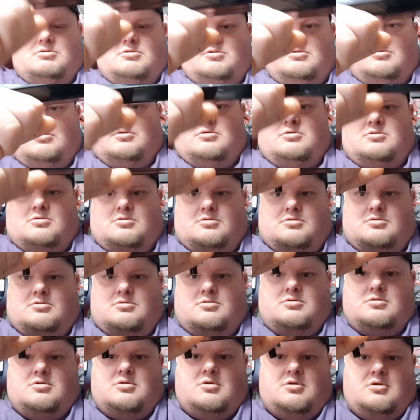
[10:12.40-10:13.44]

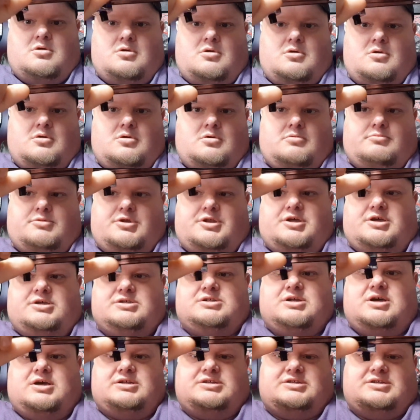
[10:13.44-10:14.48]
It does
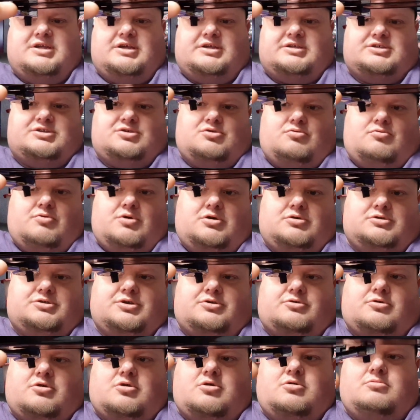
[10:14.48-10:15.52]
not stick so well to
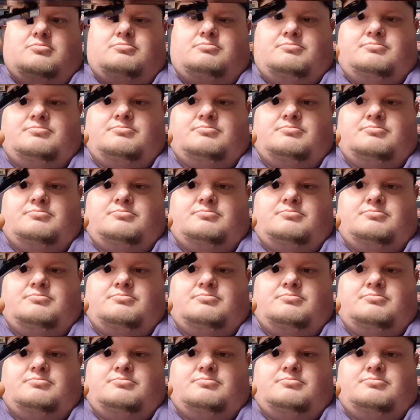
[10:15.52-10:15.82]
chrome.